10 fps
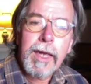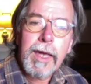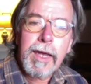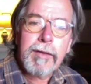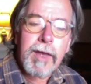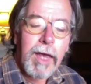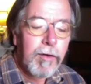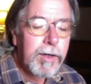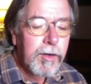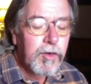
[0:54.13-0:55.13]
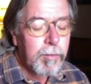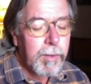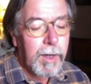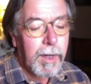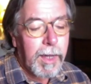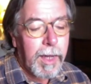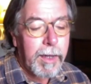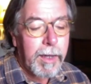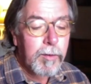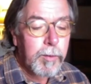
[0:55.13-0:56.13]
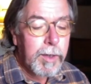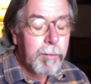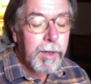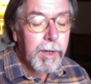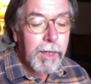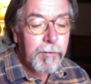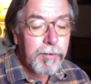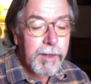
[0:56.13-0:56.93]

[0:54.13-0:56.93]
It's a heritage mill, and we believe